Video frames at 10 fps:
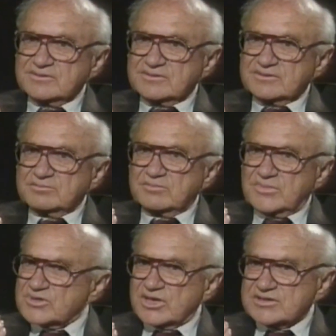
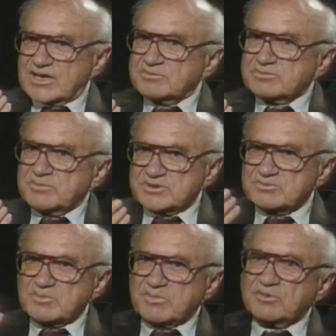much less optimism
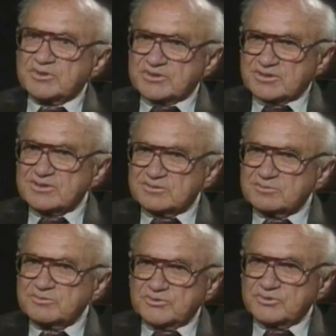about what the
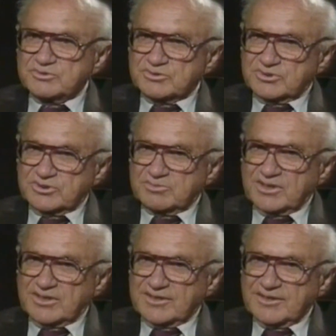future is going to be
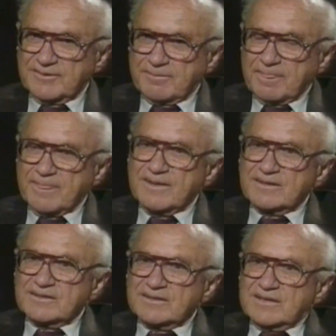like.
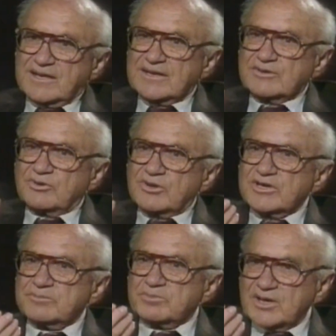And all of the
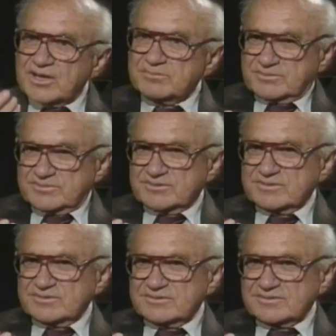problems
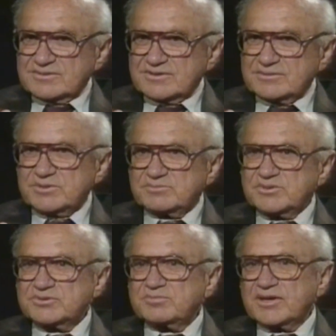have been produced by